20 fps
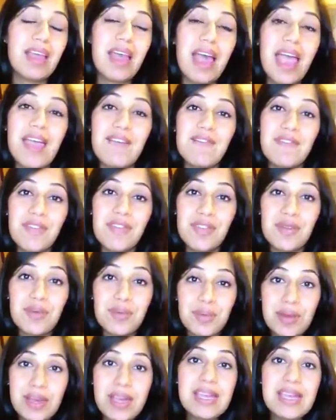I have
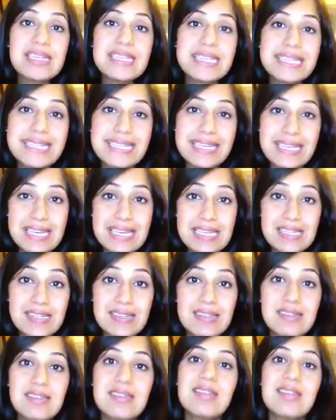3
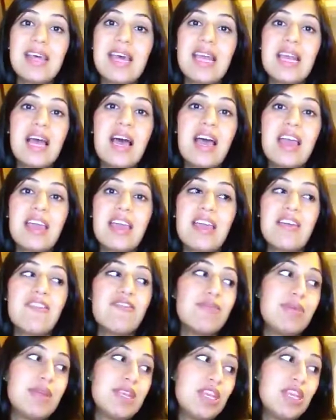teas that I
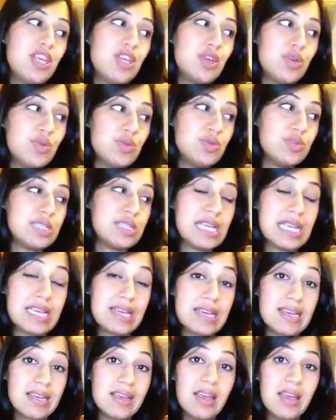have been
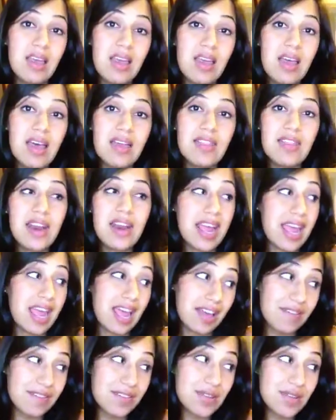using, that I
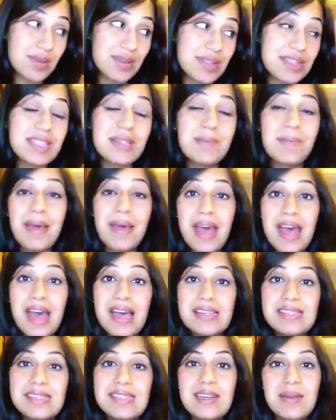have used in the
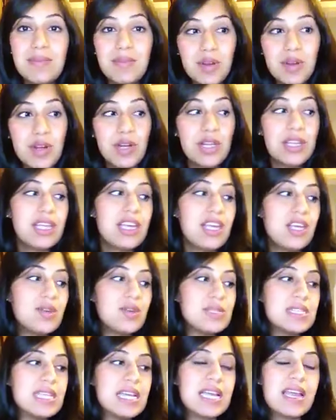past and I'm currently
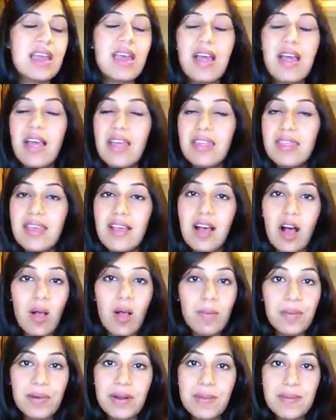using. They all
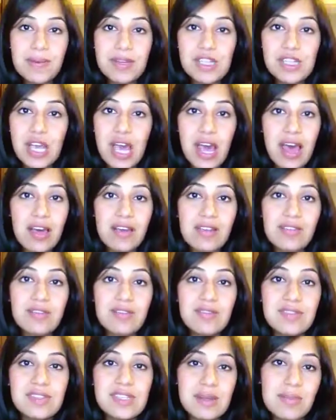pretty much have
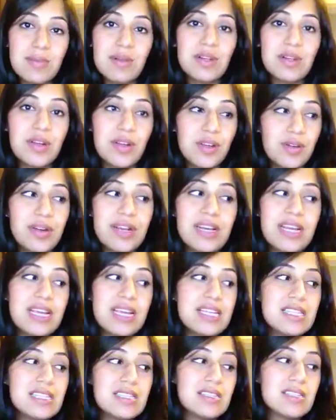similar
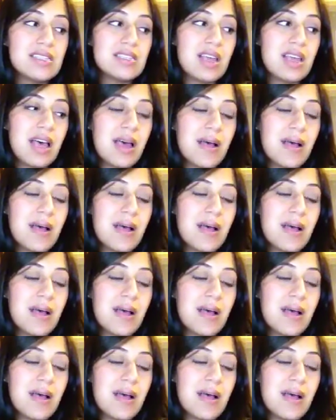ingredients.